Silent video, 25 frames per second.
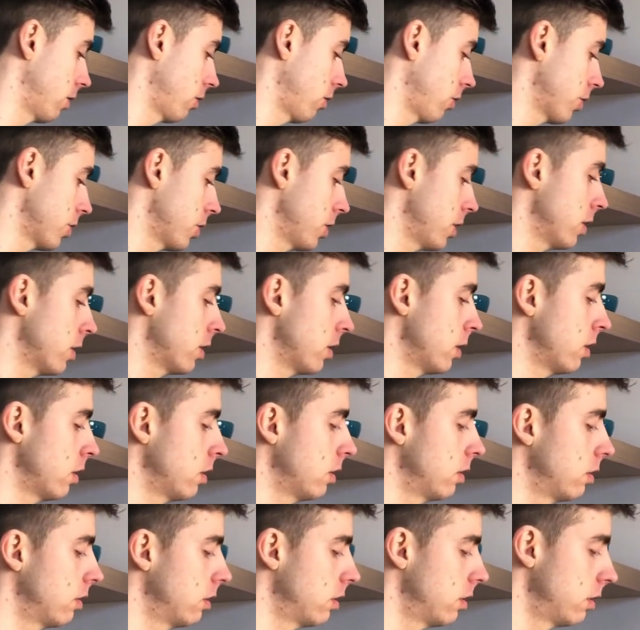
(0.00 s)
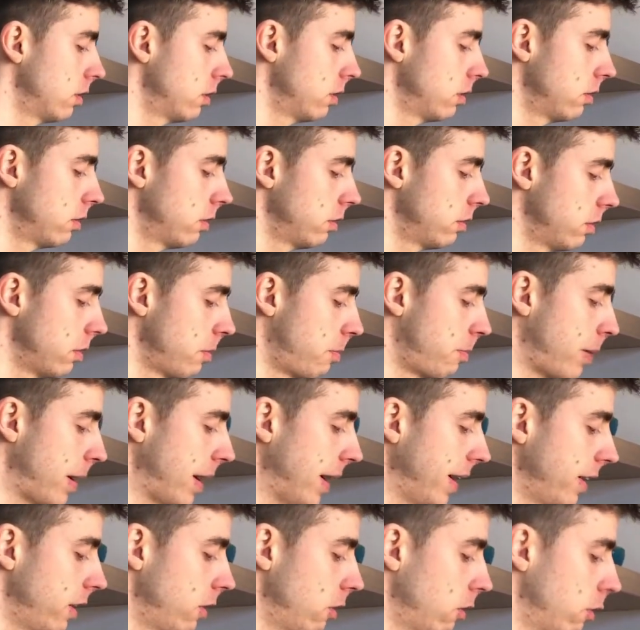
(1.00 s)
onion, a
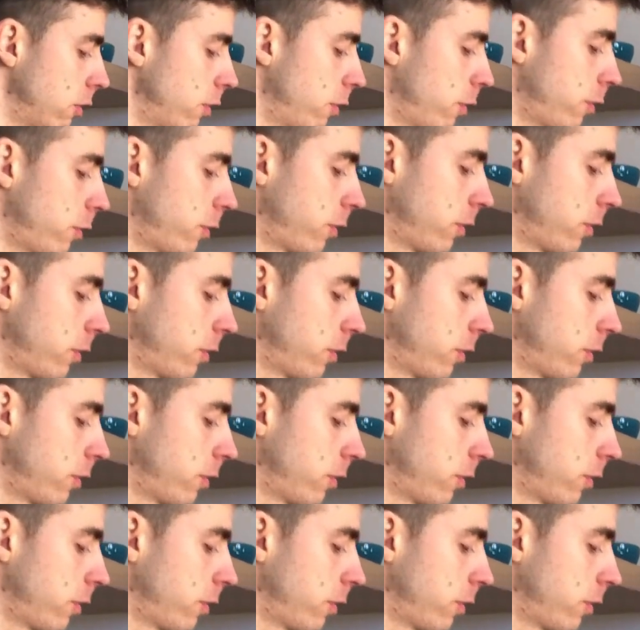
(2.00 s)
pile of